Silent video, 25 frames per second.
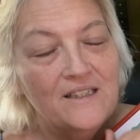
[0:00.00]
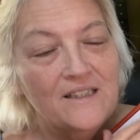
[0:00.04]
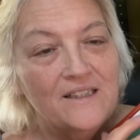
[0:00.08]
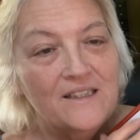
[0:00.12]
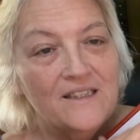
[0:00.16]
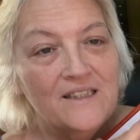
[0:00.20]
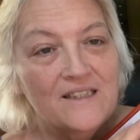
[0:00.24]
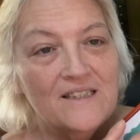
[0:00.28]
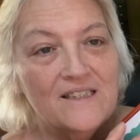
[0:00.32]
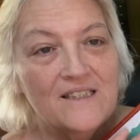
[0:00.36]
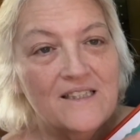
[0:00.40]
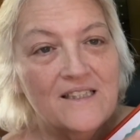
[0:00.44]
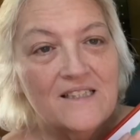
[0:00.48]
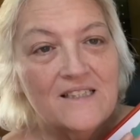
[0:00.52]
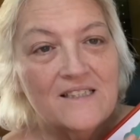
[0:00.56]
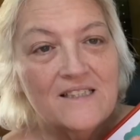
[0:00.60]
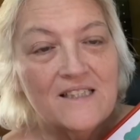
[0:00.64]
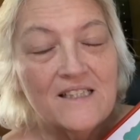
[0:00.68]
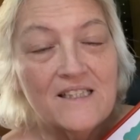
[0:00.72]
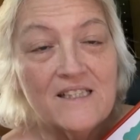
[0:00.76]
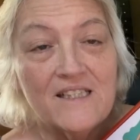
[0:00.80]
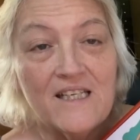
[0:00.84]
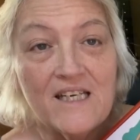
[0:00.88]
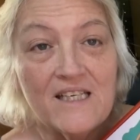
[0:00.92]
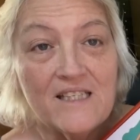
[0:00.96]
This is a
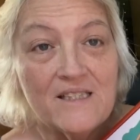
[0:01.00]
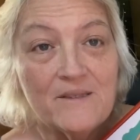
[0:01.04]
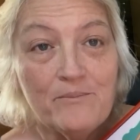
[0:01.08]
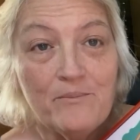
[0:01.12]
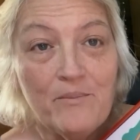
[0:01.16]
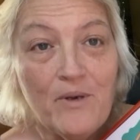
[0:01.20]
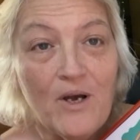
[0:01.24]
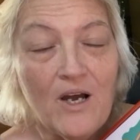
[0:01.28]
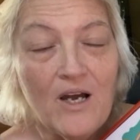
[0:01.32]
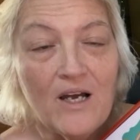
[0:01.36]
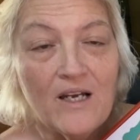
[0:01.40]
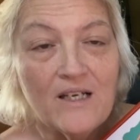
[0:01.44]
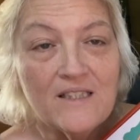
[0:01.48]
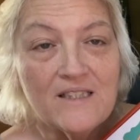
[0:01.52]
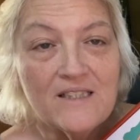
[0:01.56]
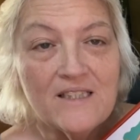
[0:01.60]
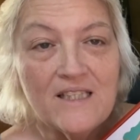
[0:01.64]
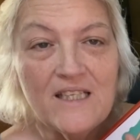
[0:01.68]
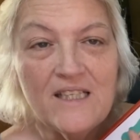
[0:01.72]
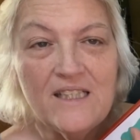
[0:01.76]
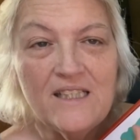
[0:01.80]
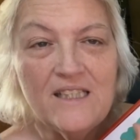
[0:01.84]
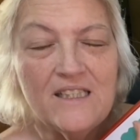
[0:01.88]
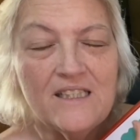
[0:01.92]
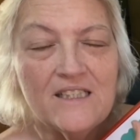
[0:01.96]
nice box.
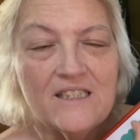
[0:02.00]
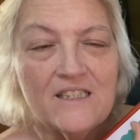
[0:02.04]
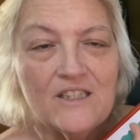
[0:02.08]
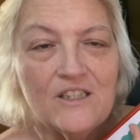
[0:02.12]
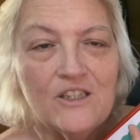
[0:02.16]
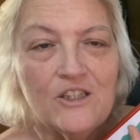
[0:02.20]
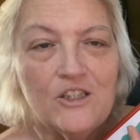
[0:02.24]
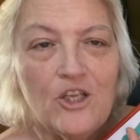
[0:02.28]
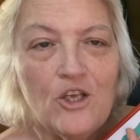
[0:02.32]
It is